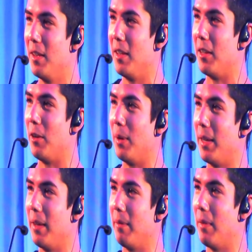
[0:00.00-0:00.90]
You know,
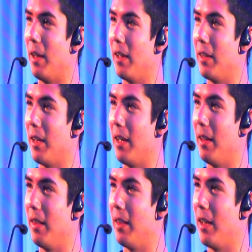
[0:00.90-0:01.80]

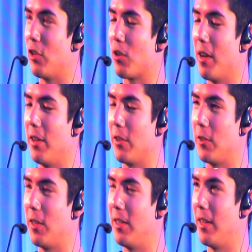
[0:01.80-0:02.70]
I try and
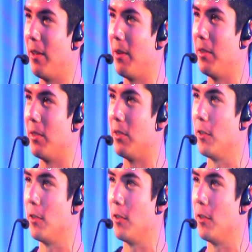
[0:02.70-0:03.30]
just sit down and do